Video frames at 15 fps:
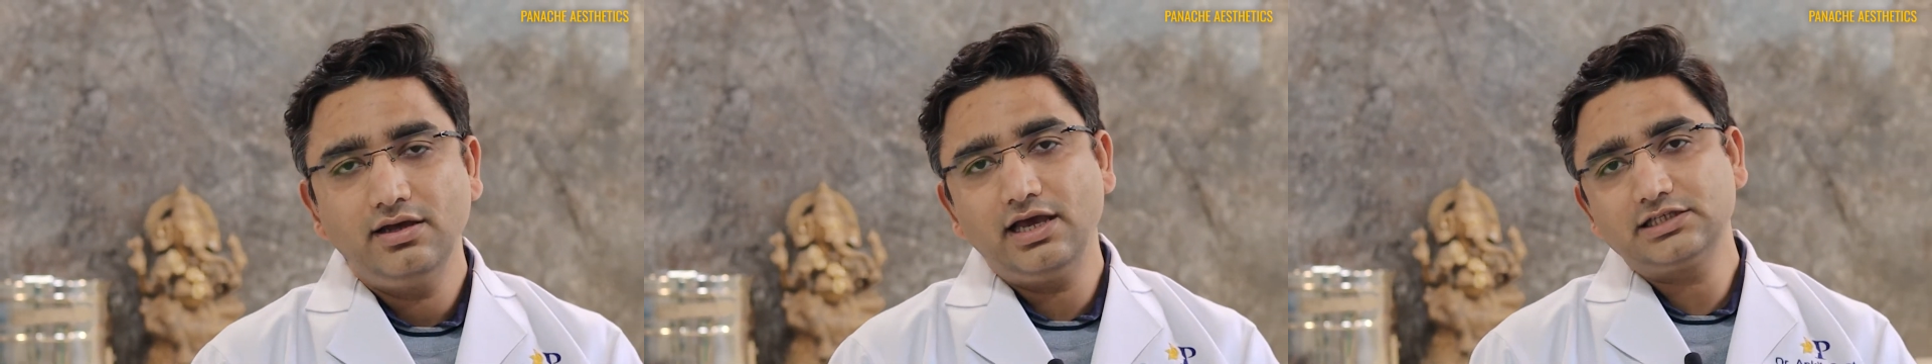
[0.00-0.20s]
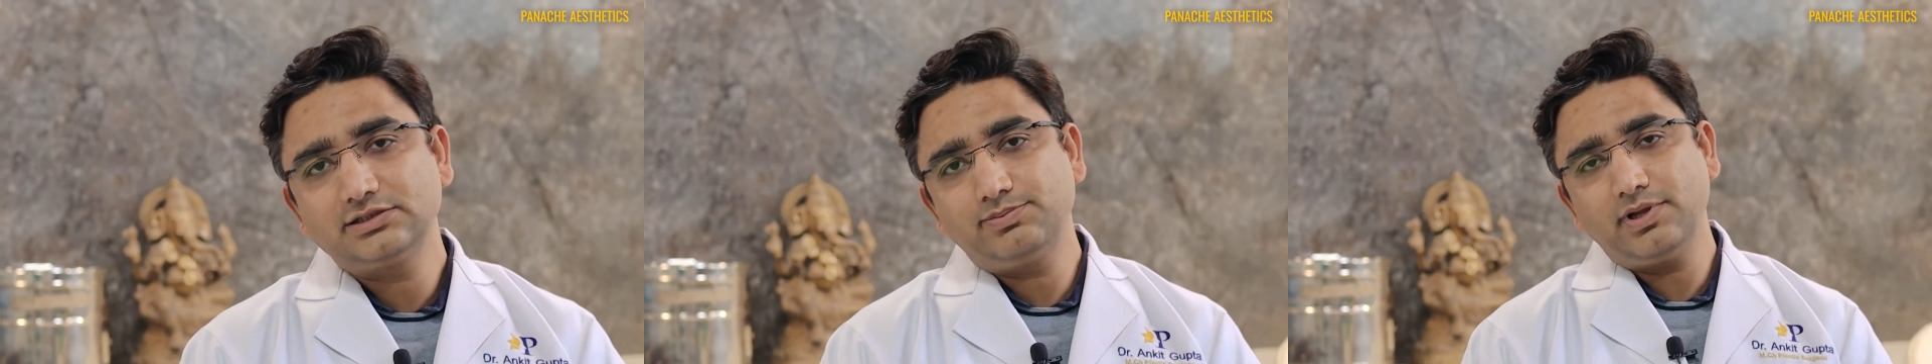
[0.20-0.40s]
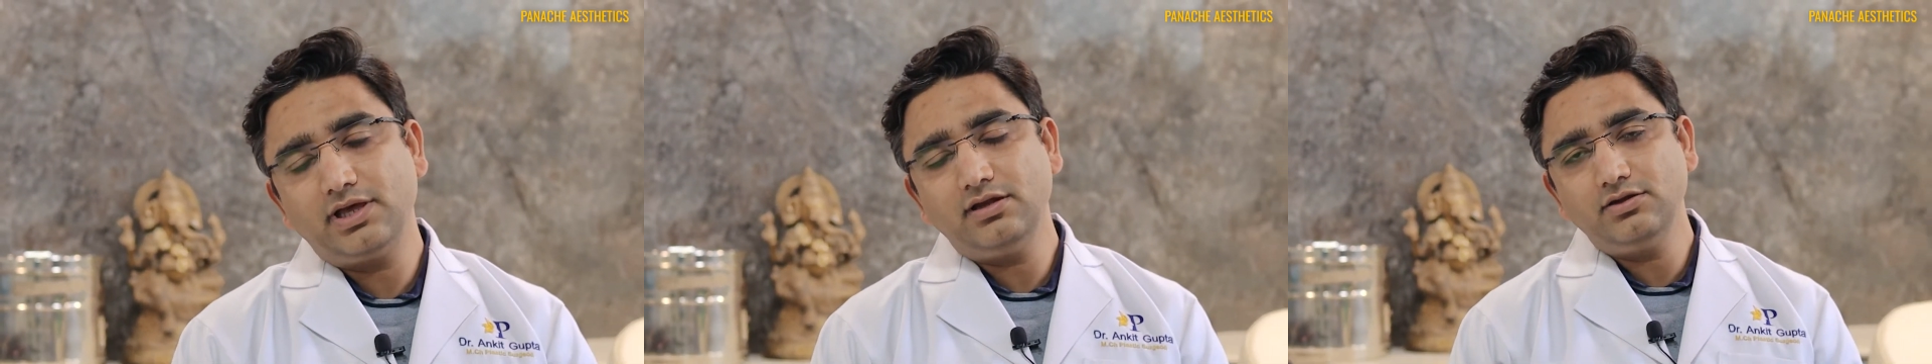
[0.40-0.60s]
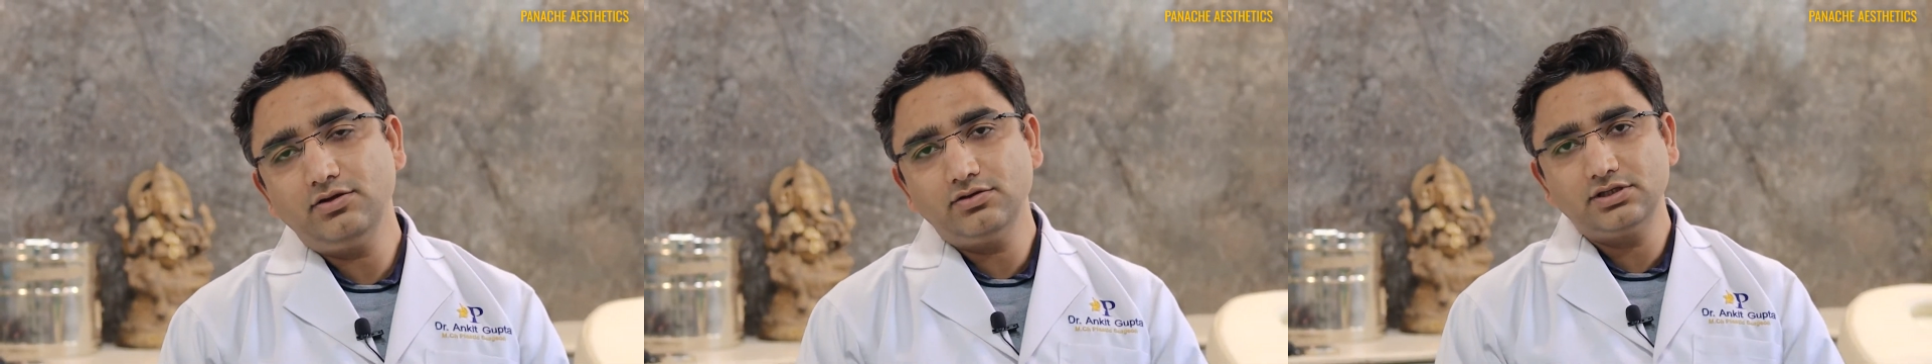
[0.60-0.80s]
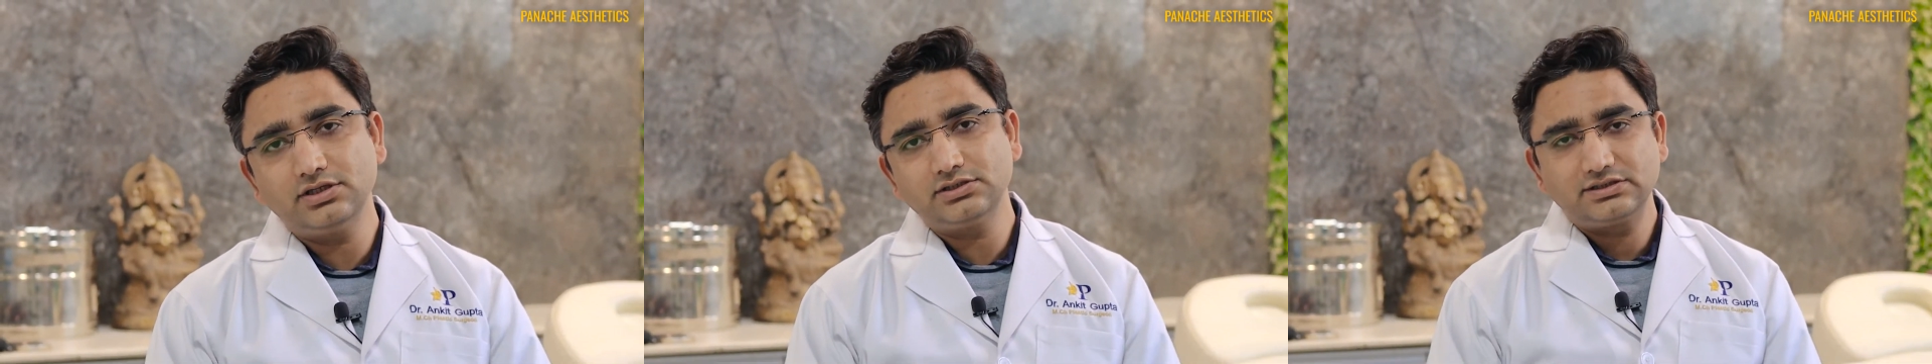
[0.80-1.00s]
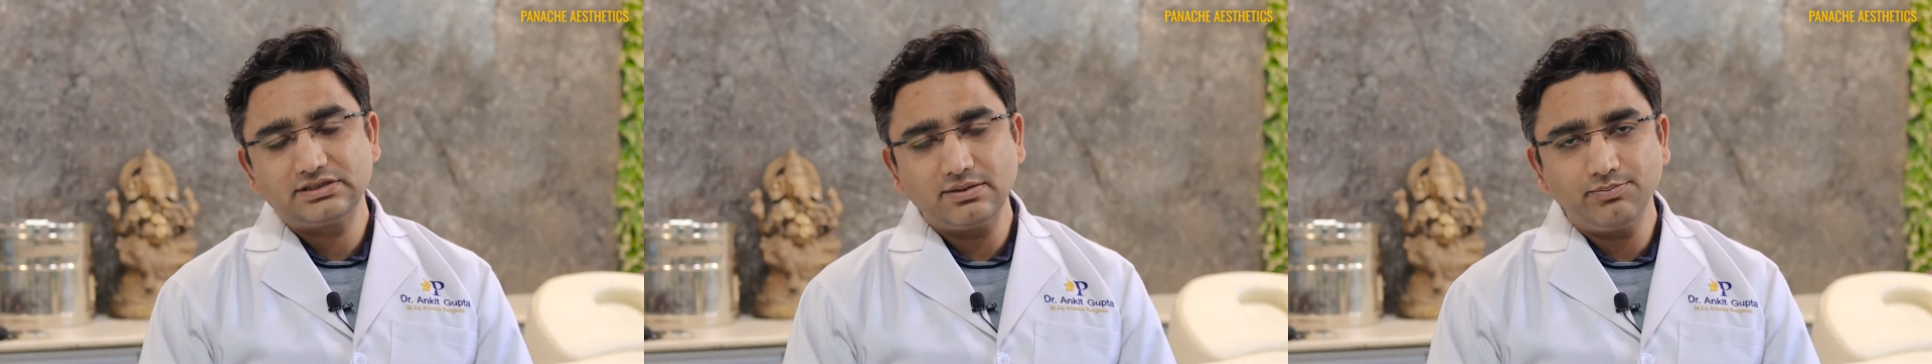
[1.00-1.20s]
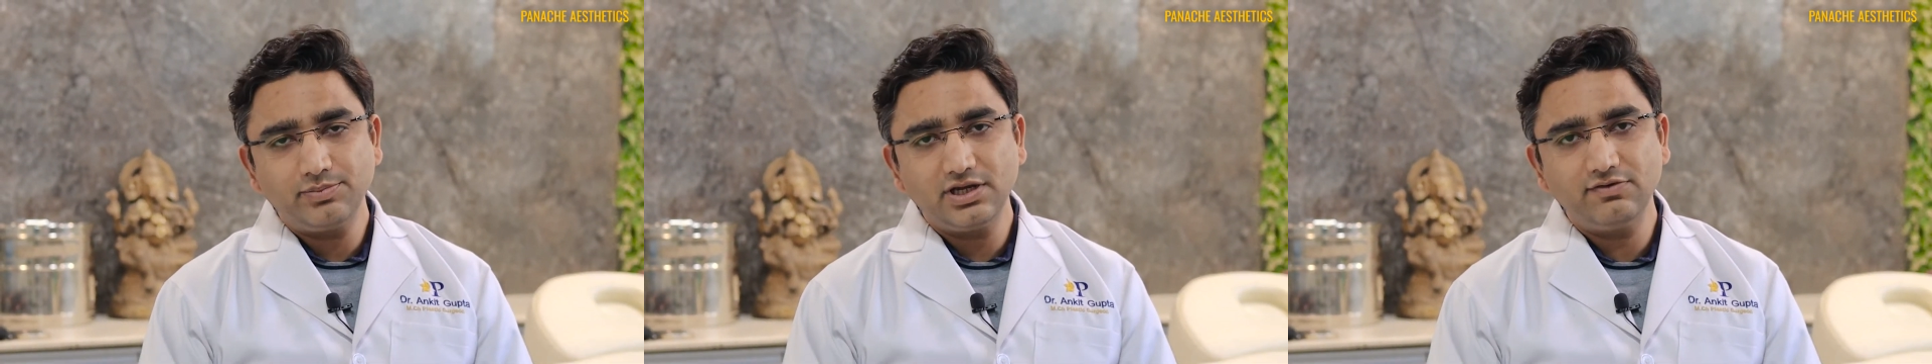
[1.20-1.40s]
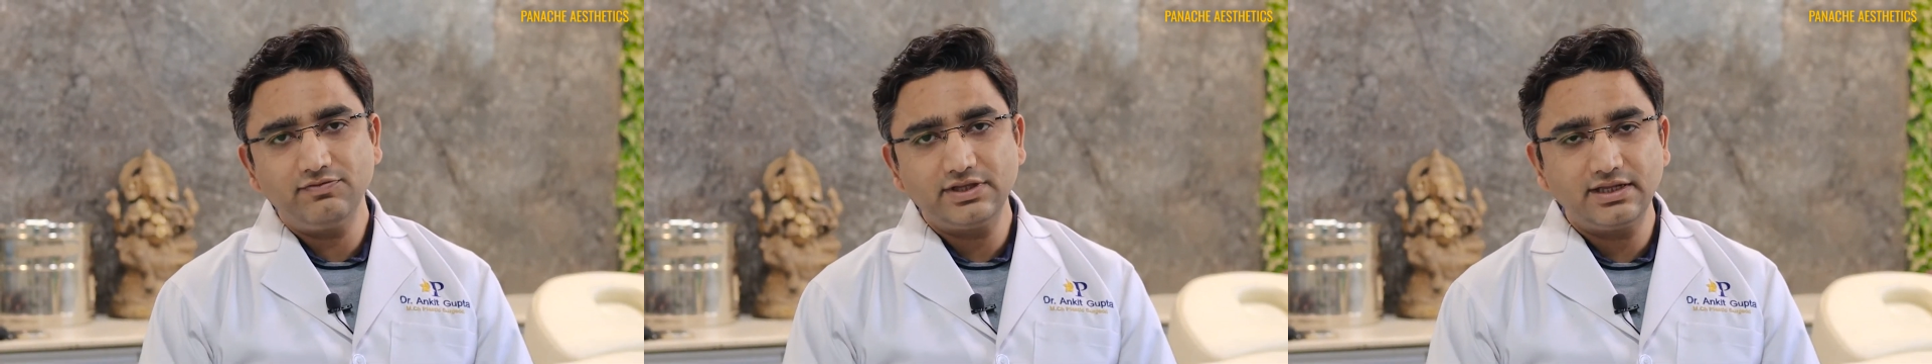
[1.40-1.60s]
explain you this
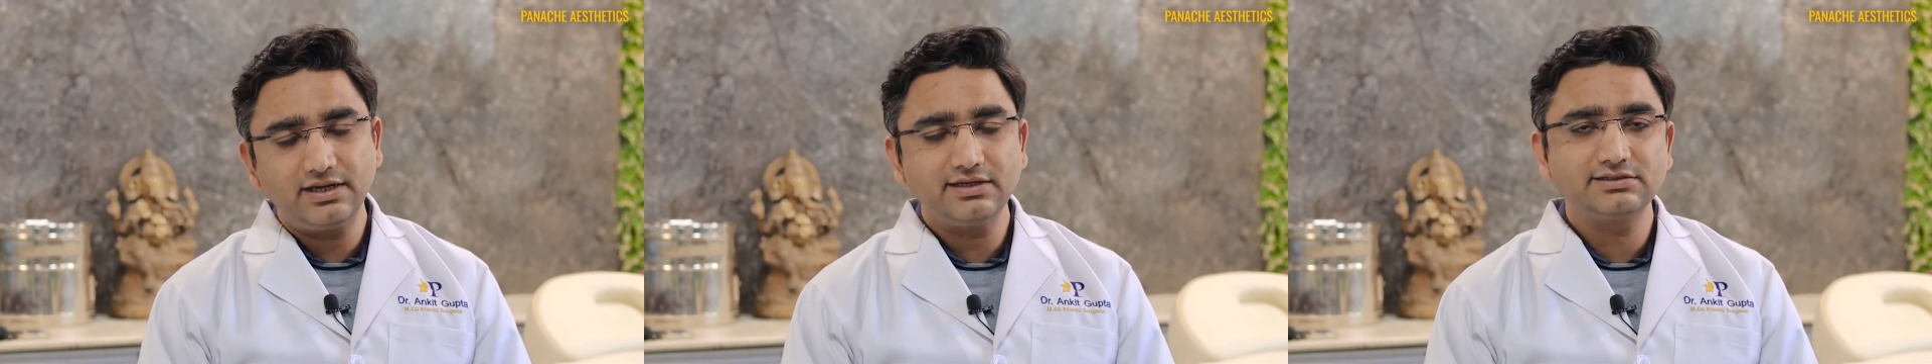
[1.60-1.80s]
simply with an